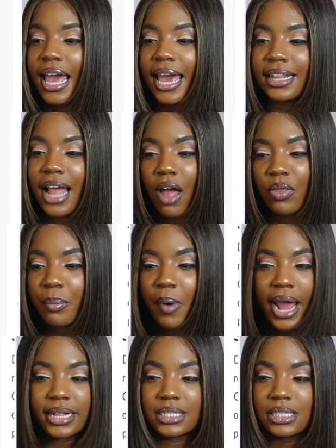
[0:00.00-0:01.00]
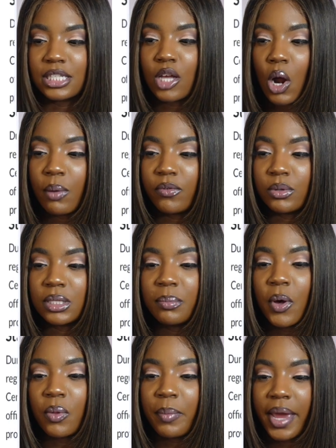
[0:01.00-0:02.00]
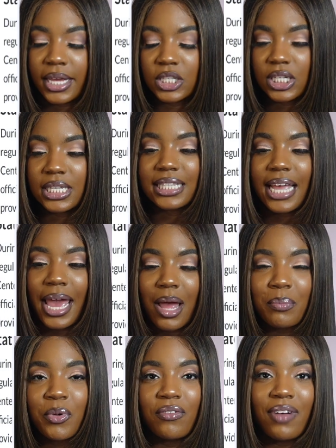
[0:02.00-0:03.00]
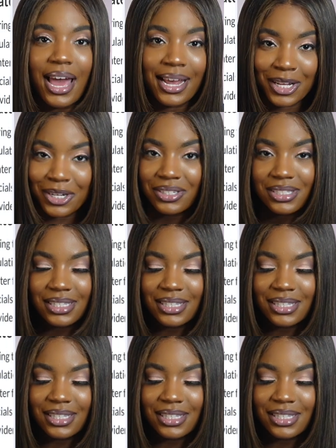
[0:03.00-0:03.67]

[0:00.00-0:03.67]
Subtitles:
and how the practice is harmful to both patients and providers